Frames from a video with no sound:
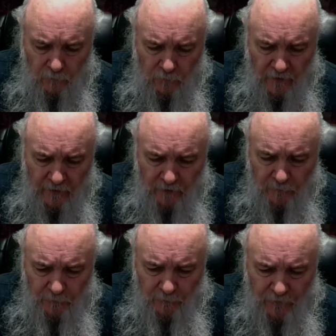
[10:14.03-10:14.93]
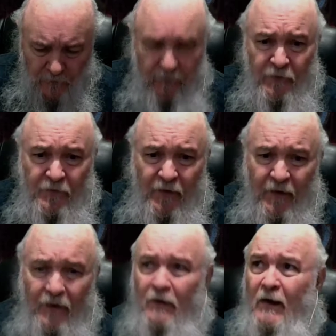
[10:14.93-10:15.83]
But the first
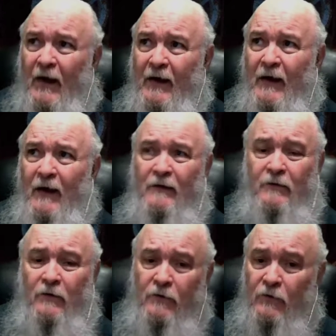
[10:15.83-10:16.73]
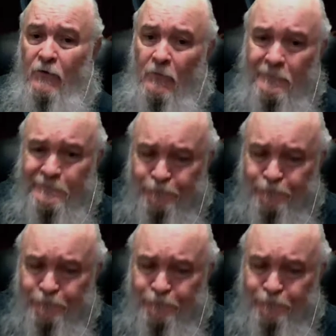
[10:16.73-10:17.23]
thing I had to do